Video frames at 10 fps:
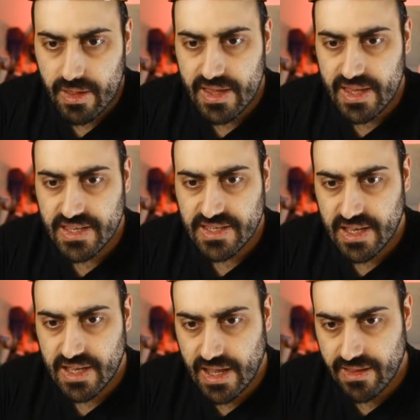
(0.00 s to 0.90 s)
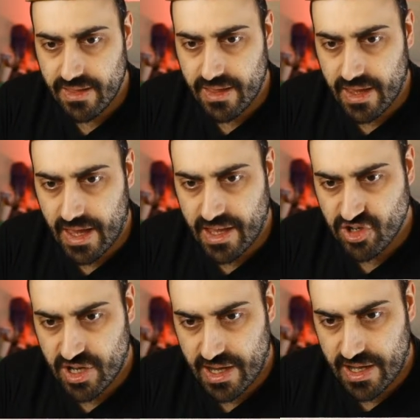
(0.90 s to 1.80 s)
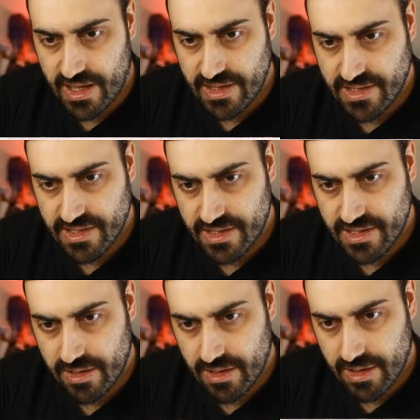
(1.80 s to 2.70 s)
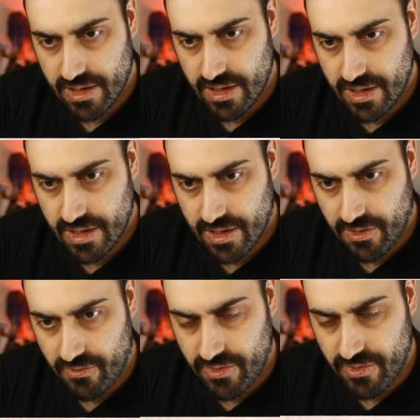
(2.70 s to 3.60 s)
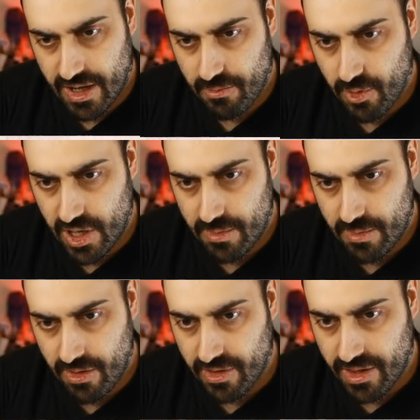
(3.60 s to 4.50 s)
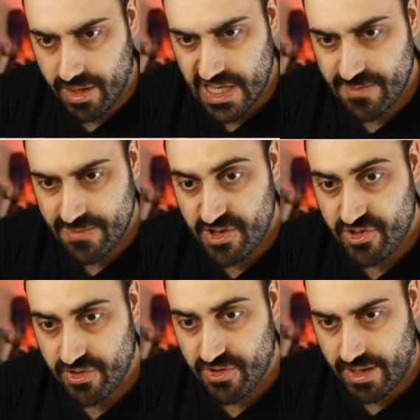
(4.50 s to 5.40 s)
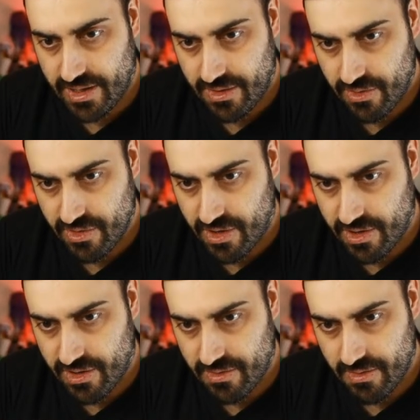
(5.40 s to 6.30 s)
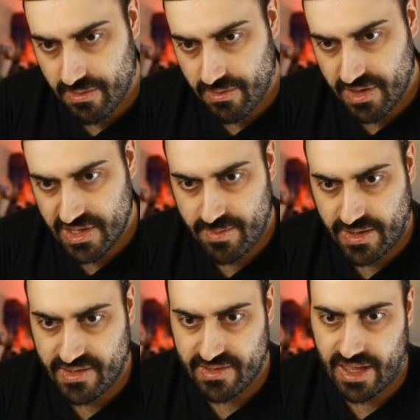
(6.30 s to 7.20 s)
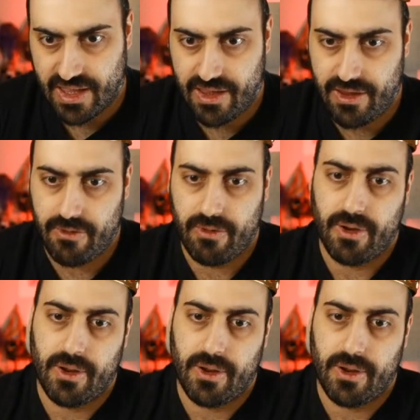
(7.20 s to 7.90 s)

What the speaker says: is add the edge highlights on the armor, even especially on the darker spaces like here